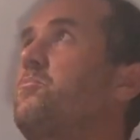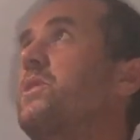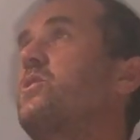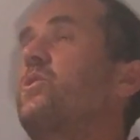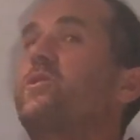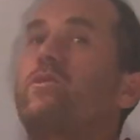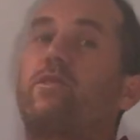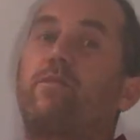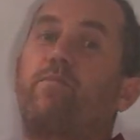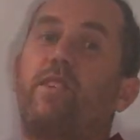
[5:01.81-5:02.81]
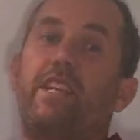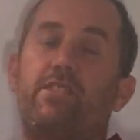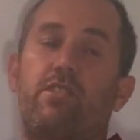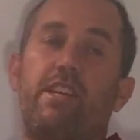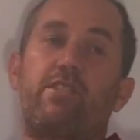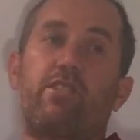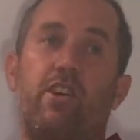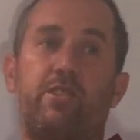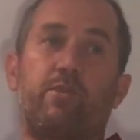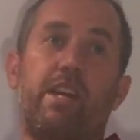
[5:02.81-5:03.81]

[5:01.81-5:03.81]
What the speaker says: because the insulation guys were